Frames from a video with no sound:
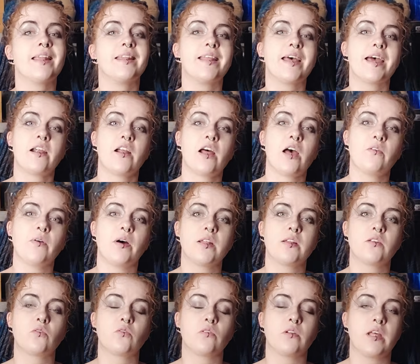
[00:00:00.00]
there I
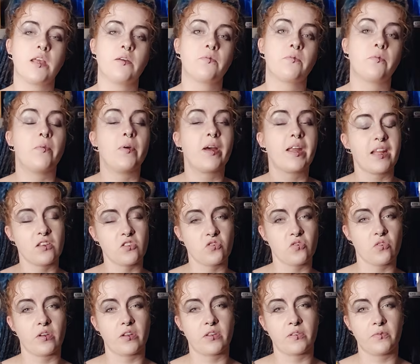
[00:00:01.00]
want to leave very
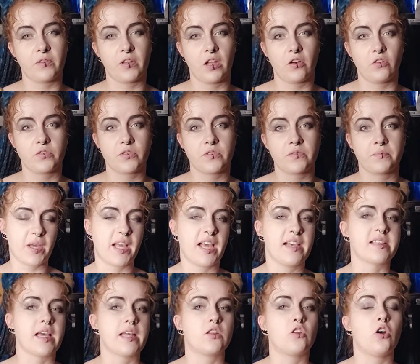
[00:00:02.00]
short floats
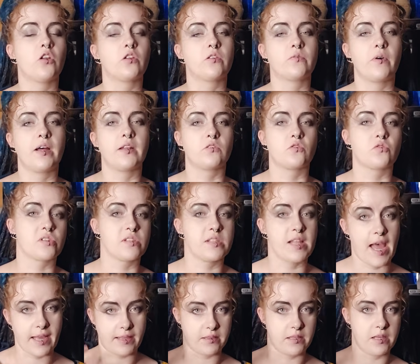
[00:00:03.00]
because I don't want to
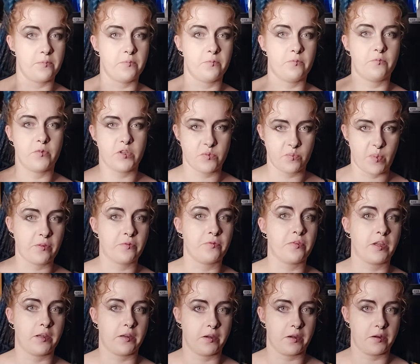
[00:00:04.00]
snag them with my
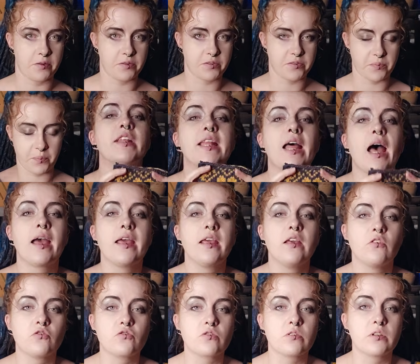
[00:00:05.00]
fingers. What I
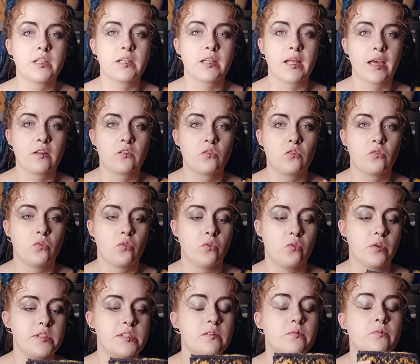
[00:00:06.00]
usually like to
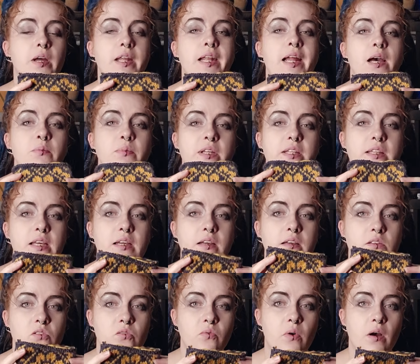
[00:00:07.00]
do is when I'm knitting
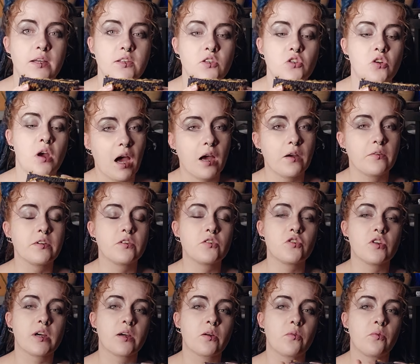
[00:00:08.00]
a swatch, I will
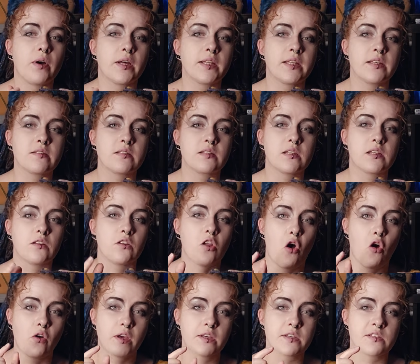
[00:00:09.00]
check what is the
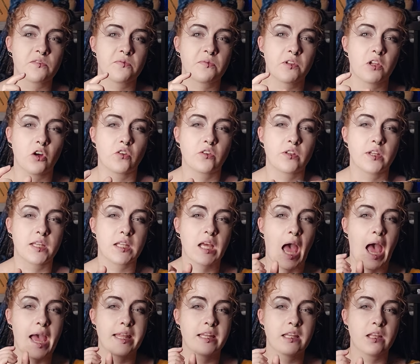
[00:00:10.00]
longest float that
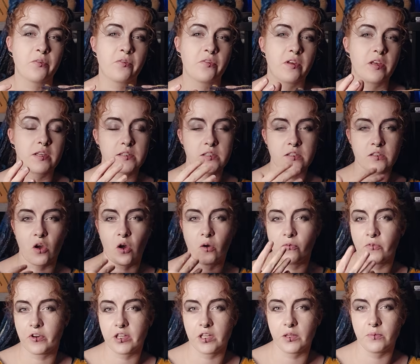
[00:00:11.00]
kind of feels
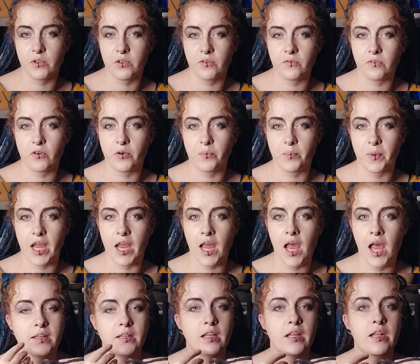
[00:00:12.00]
comfortable for me,
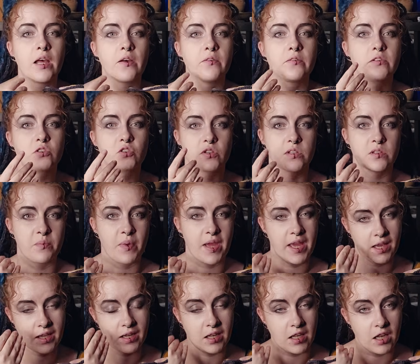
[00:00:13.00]
and then I will just
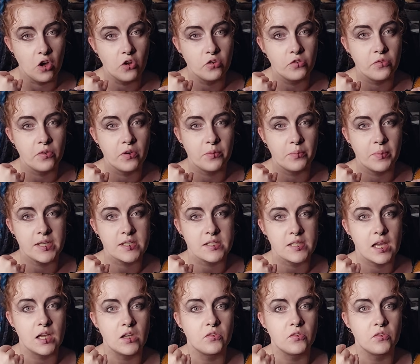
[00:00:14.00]
make a note for myself